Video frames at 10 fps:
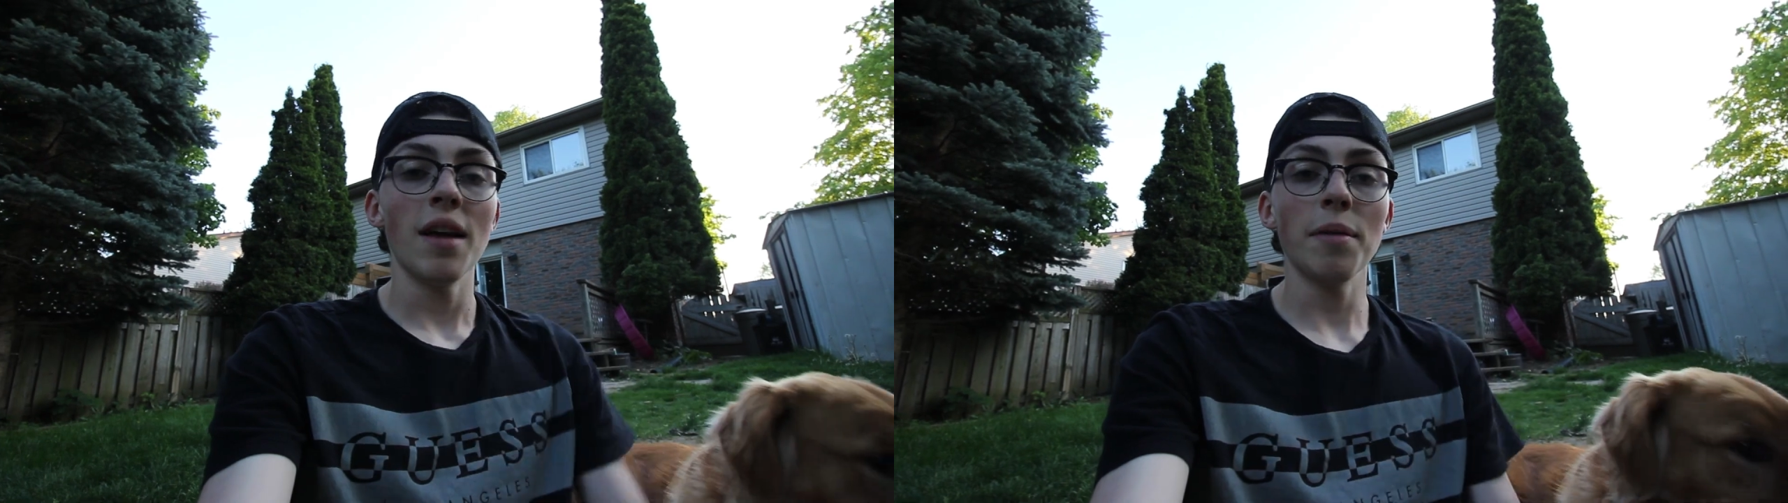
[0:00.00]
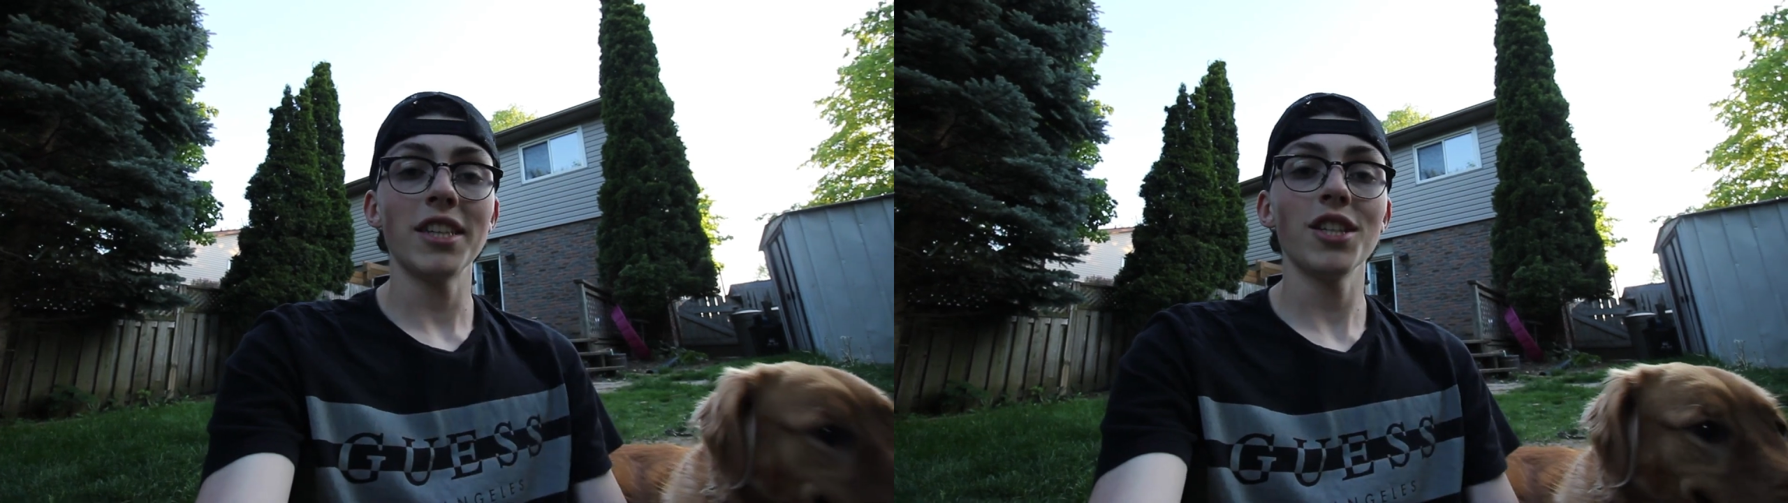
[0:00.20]

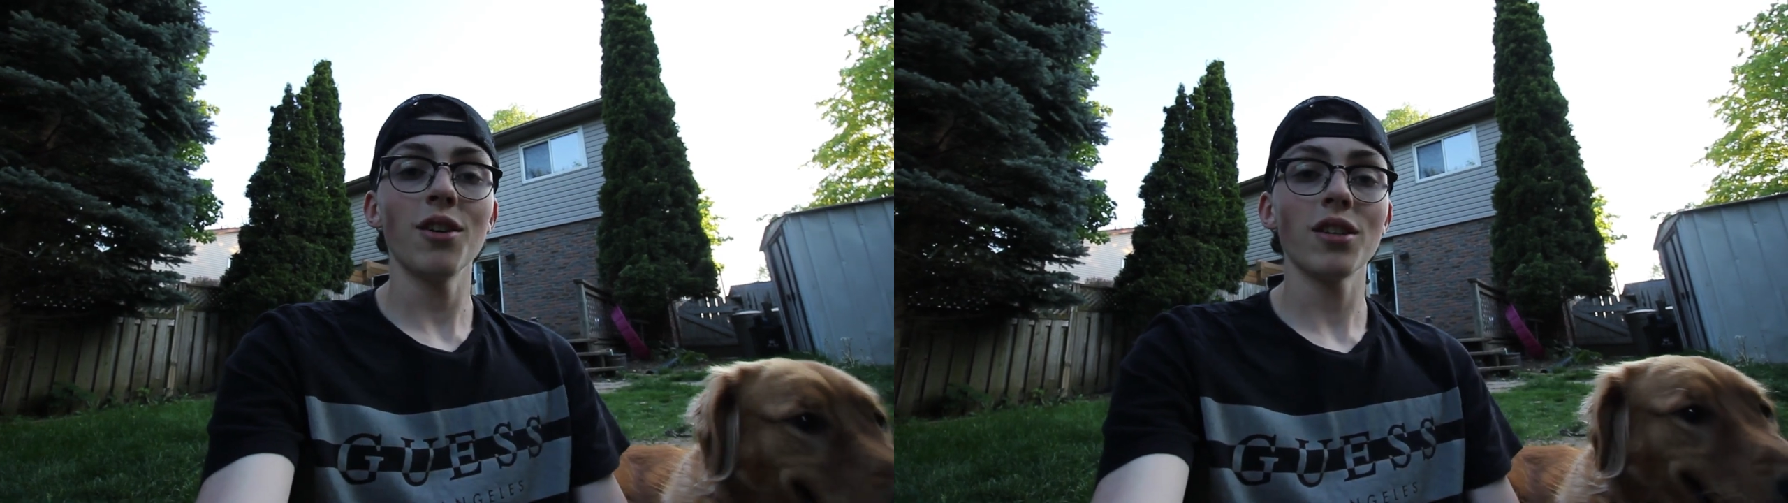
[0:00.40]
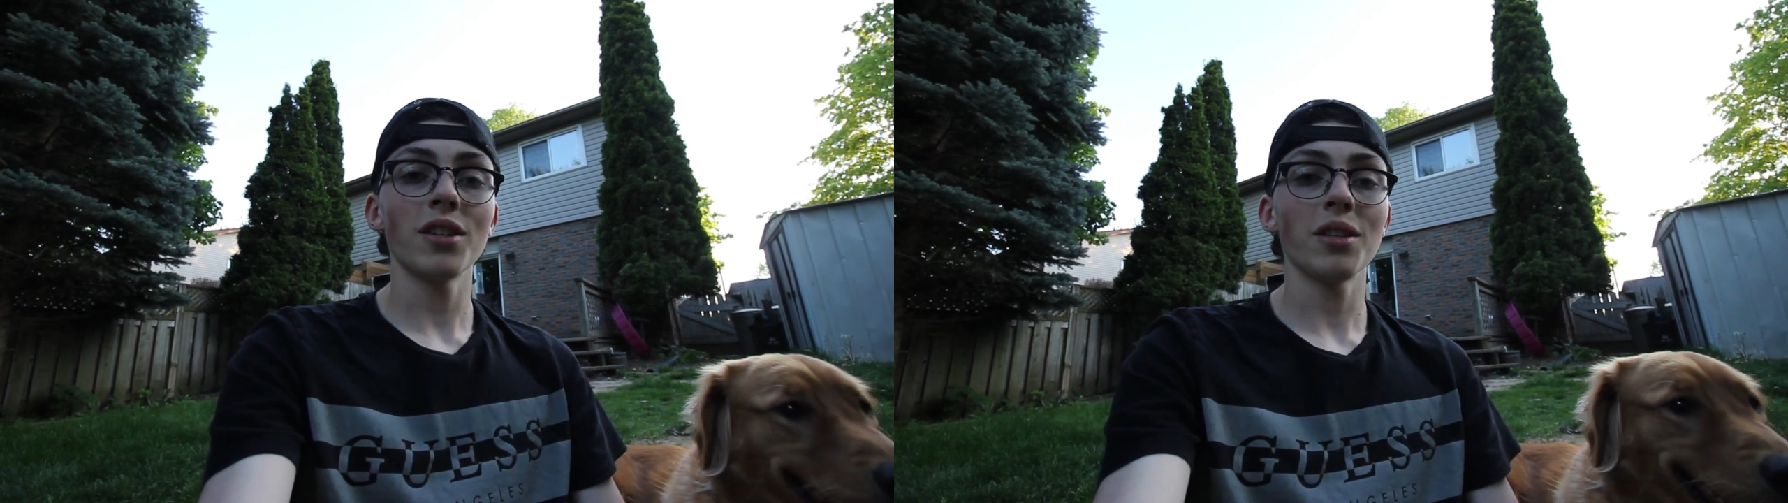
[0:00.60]
And make sure
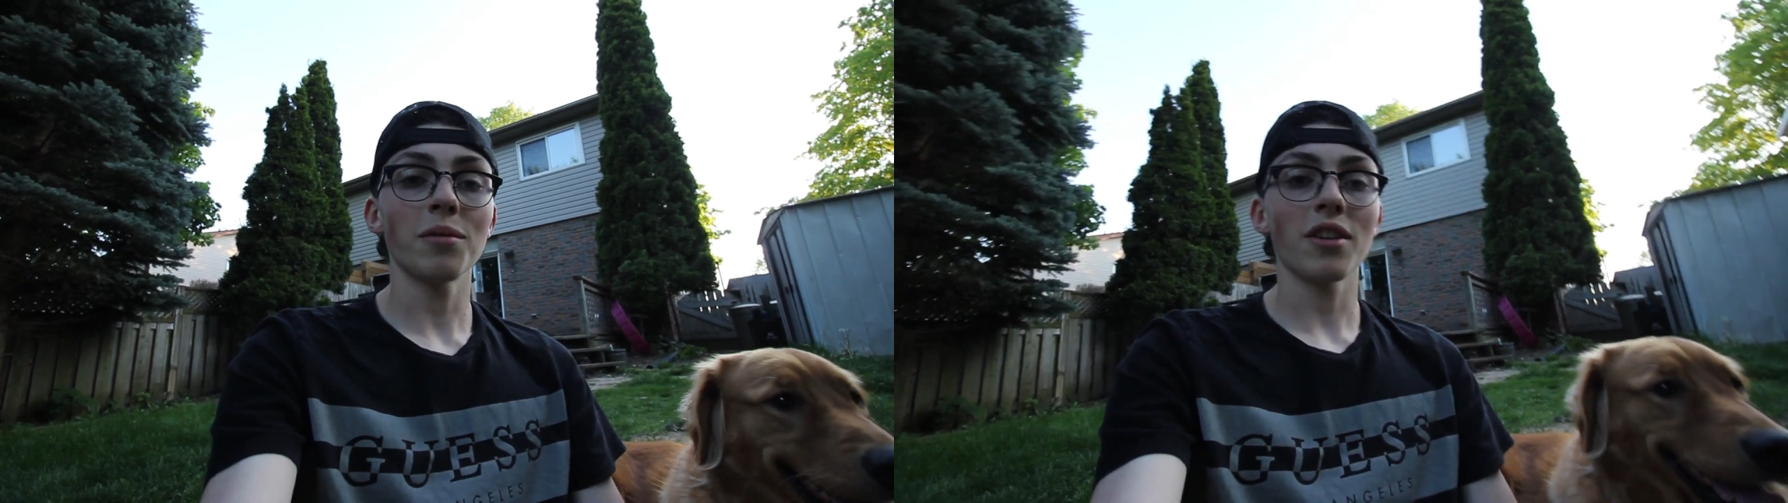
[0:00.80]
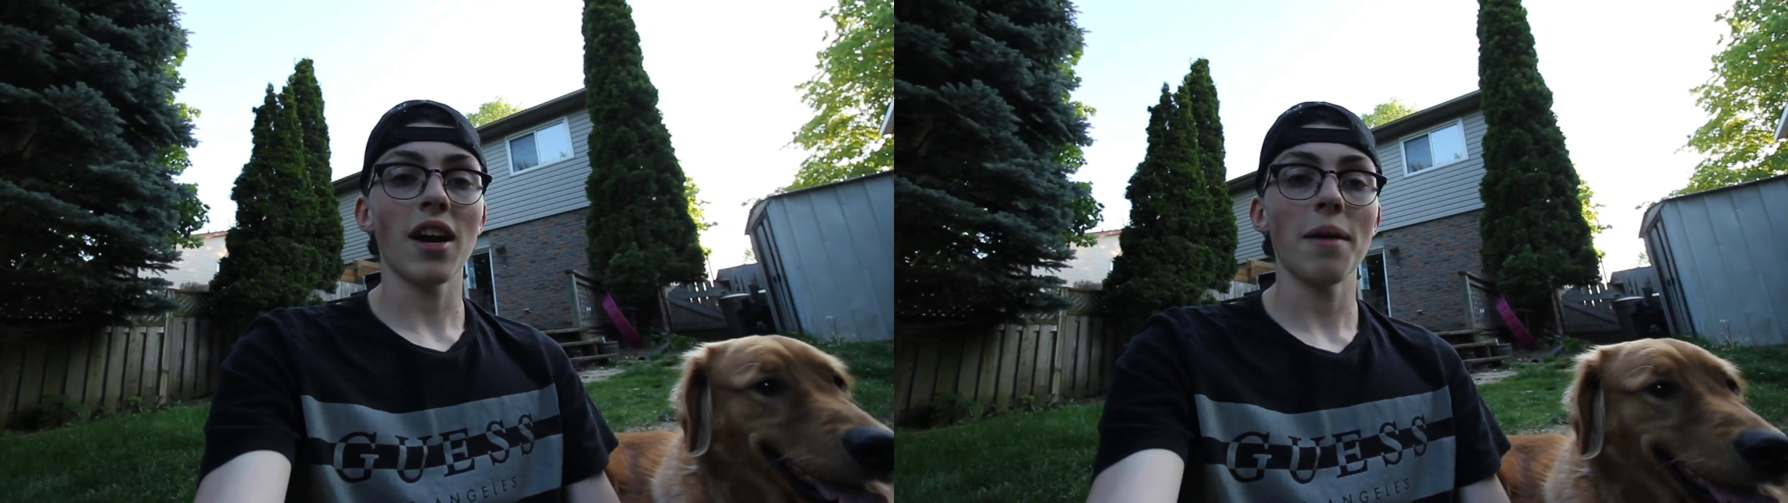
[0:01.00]
you also
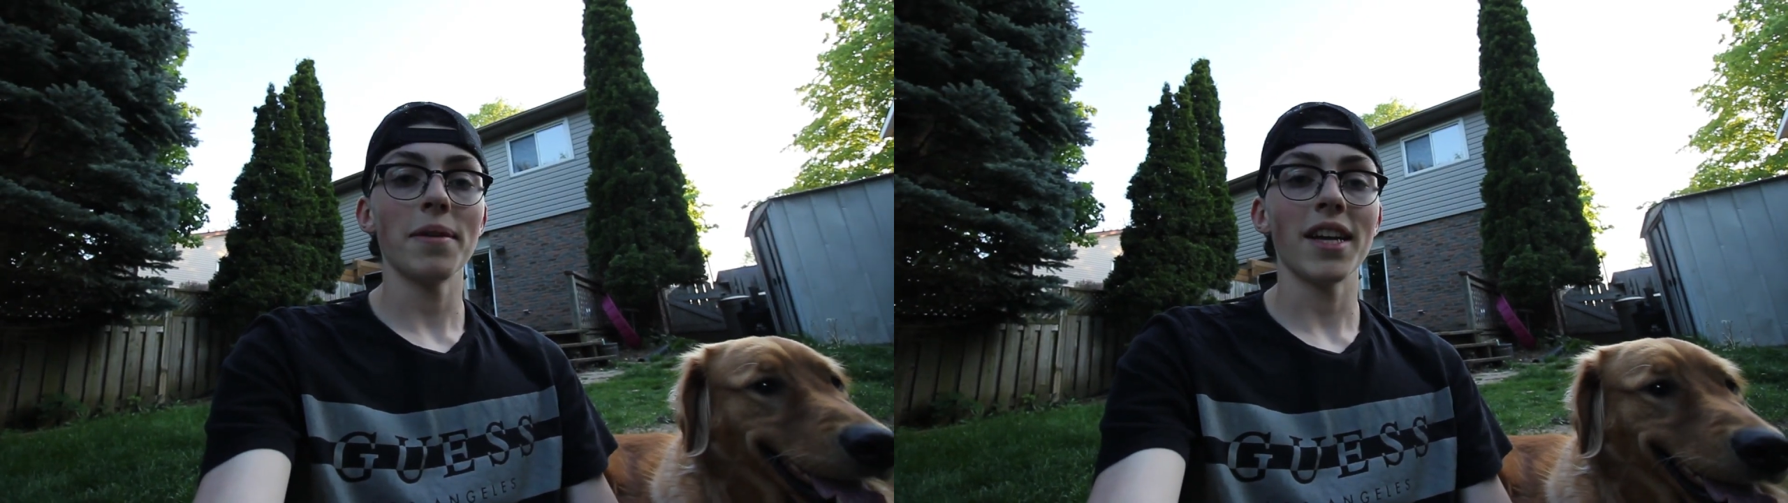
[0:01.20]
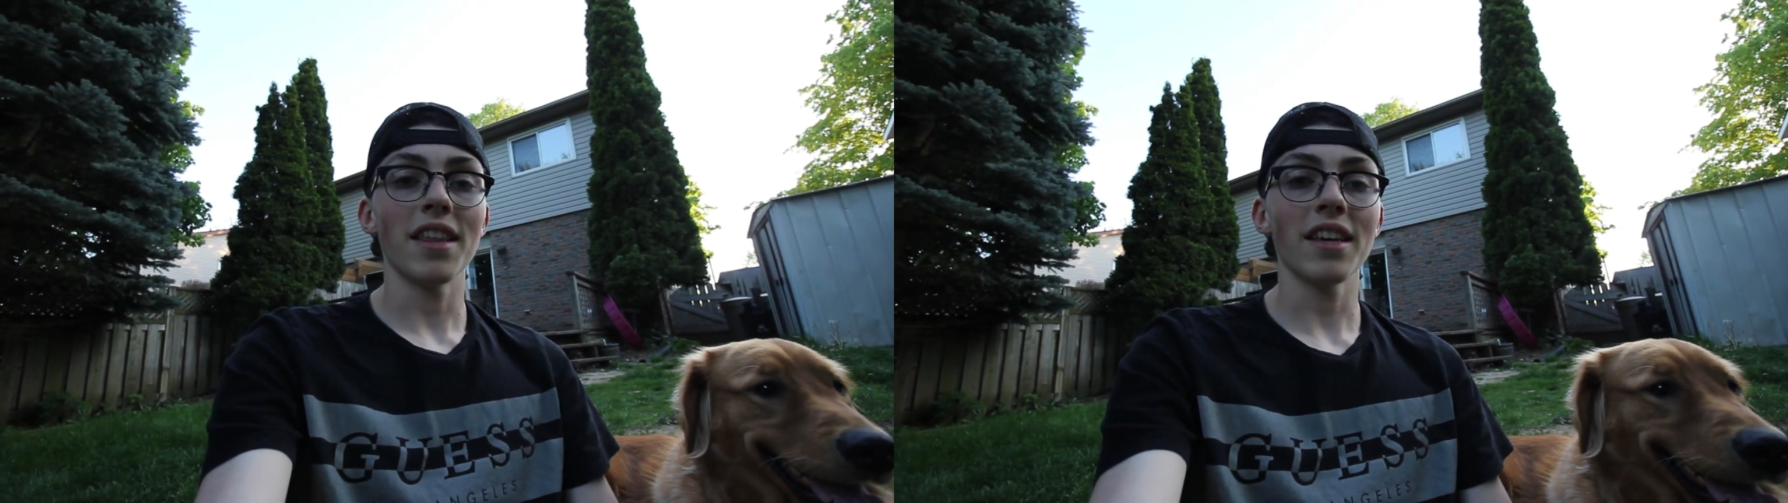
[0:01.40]
subscribe, and yeah,